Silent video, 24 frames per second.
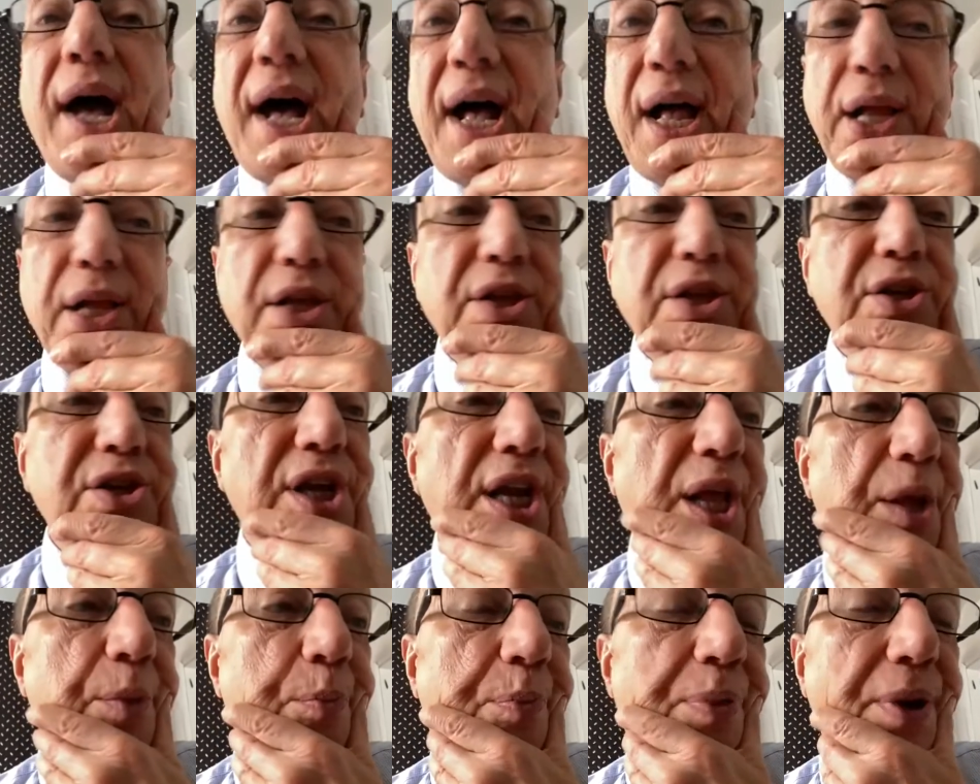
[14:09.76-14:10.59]

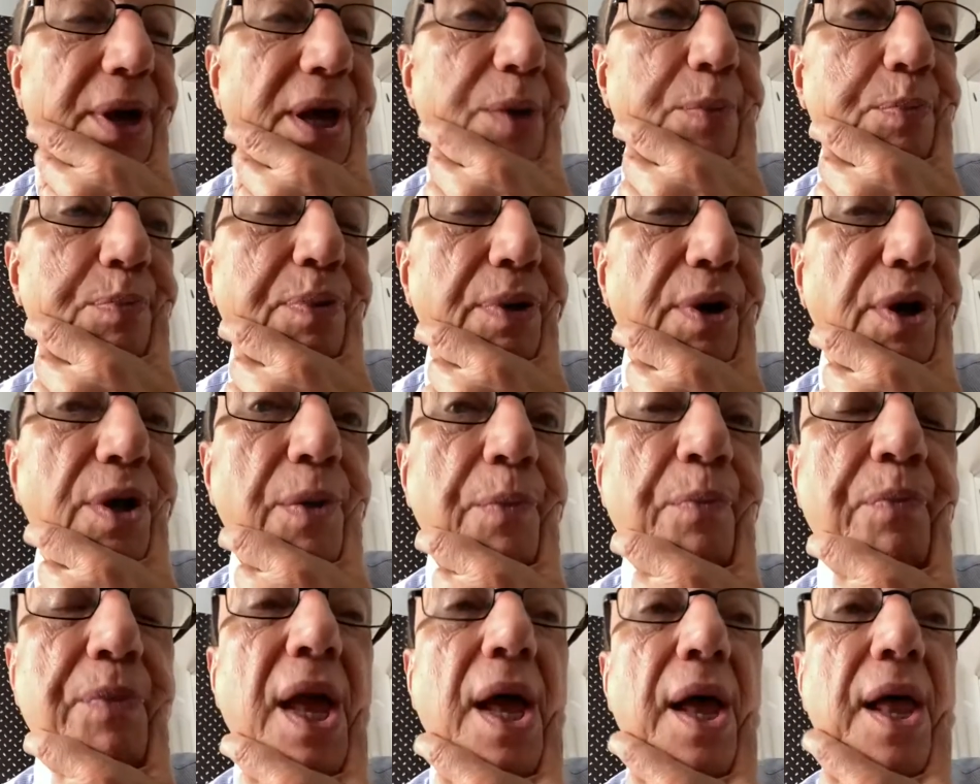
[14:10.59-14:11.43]
elderly people,
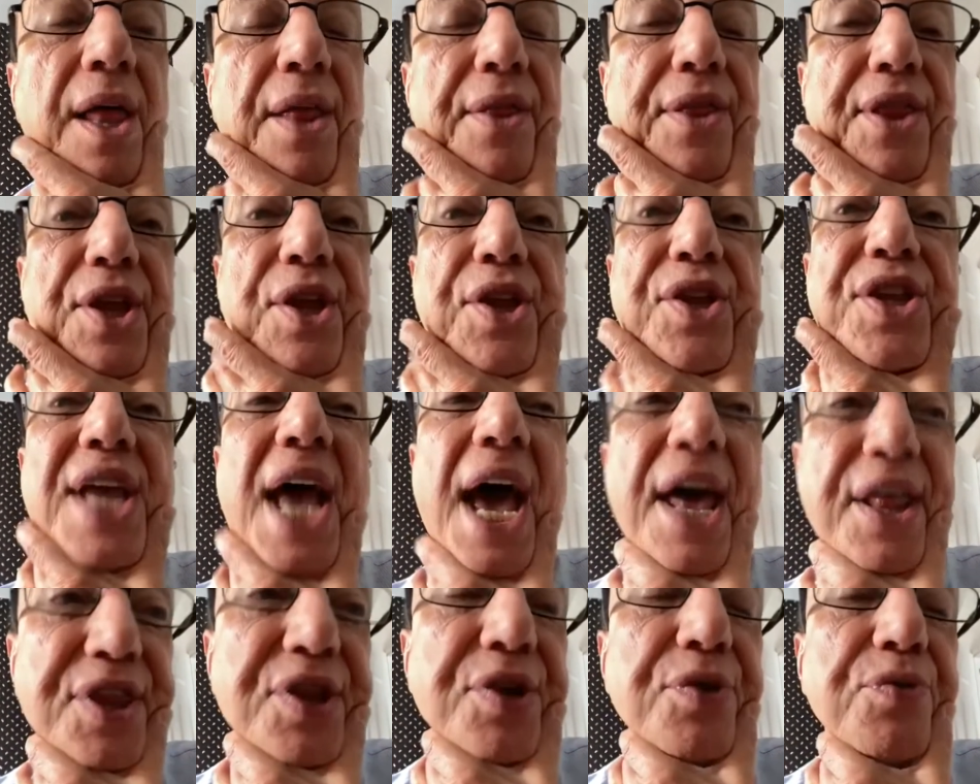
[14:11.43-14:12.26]
the
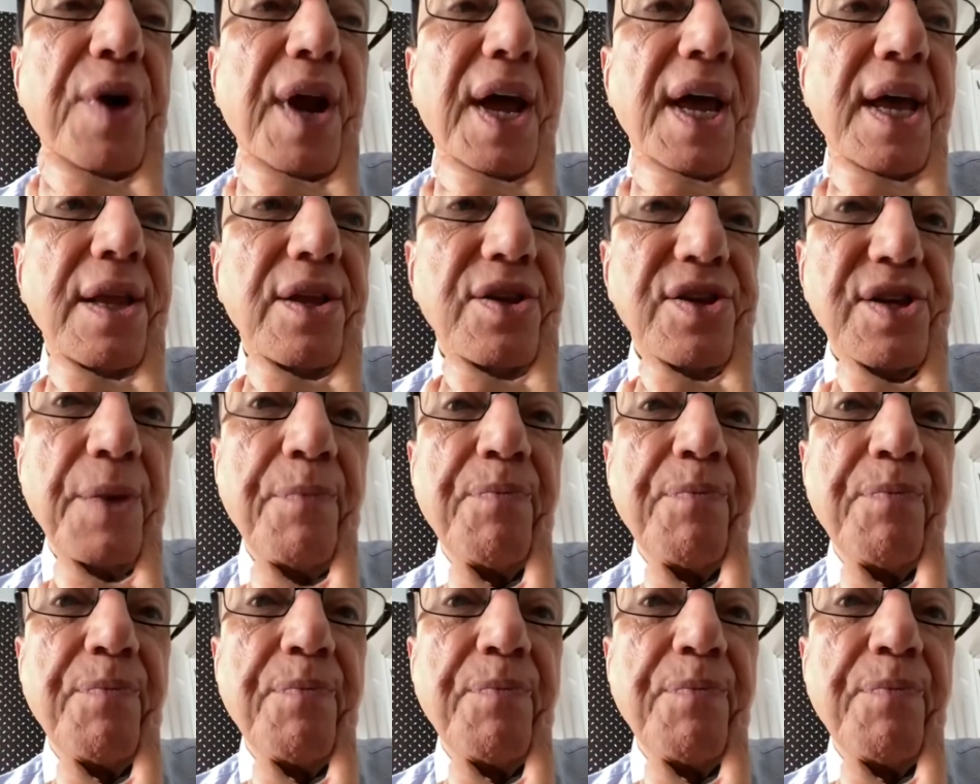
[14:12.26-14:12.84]
death rate,